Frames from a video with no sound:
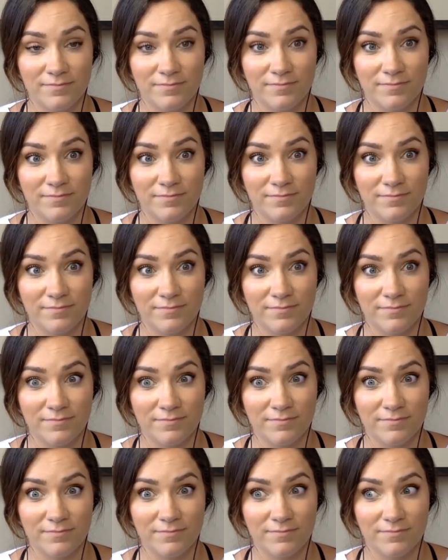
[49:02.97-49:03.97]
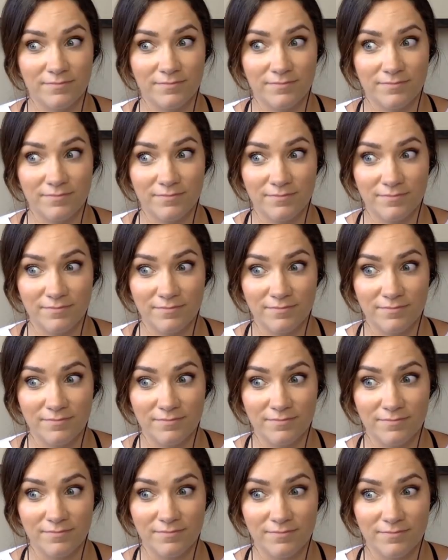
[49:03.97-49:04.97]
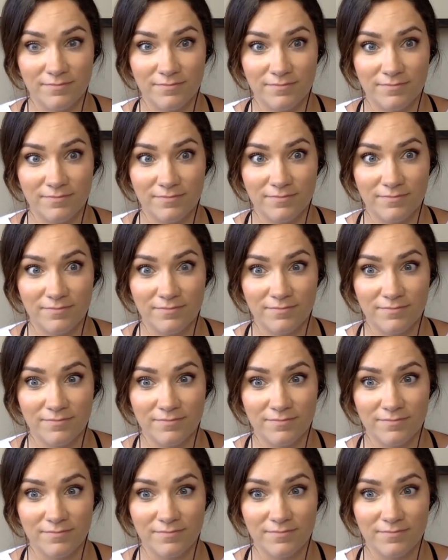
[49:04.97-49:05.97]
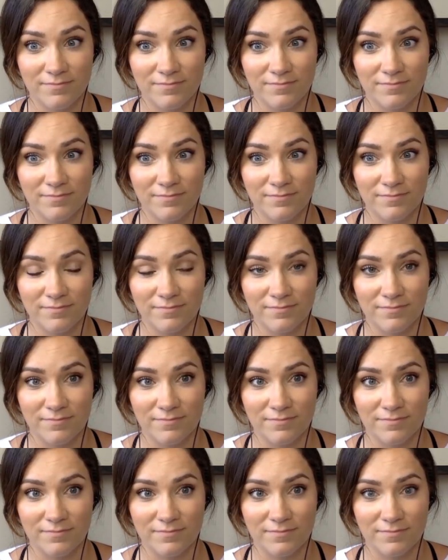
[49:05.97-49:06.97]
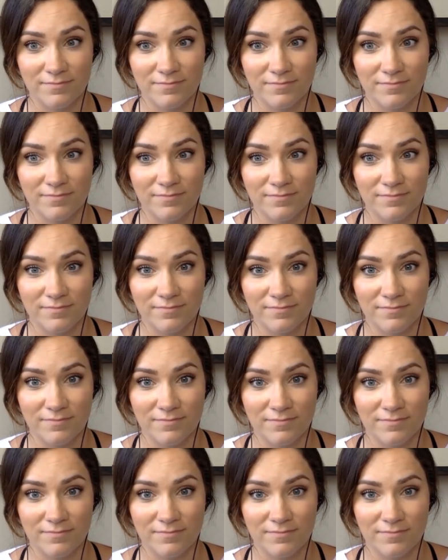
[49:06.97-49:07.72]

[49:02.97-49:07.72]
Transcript: [no speech]